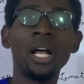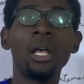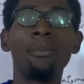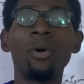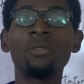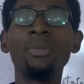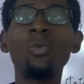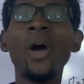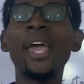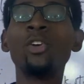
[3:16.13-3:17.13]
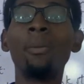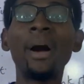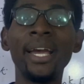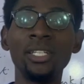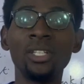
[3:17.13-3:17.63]
But meanwhile, in your
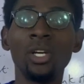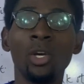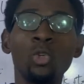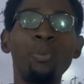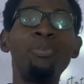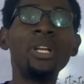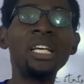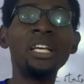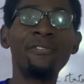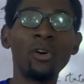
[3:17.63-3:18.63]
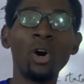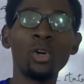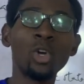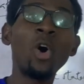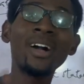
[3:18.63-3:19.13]
mind, you believe, or
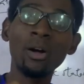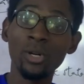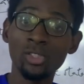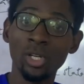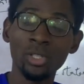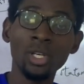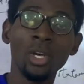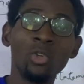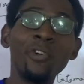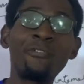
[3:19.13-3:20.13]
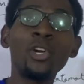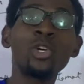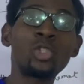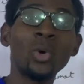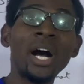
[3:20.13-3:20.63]
your own calculation, you feel you
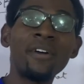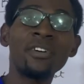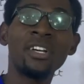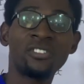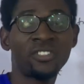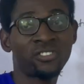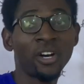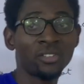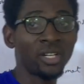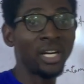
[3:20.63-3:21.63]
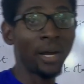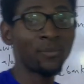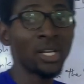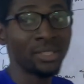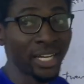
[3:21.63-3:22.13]
should have 6,000 naira.
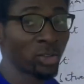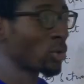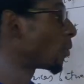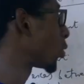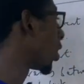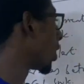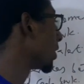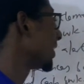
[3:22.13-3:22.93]
That is what we call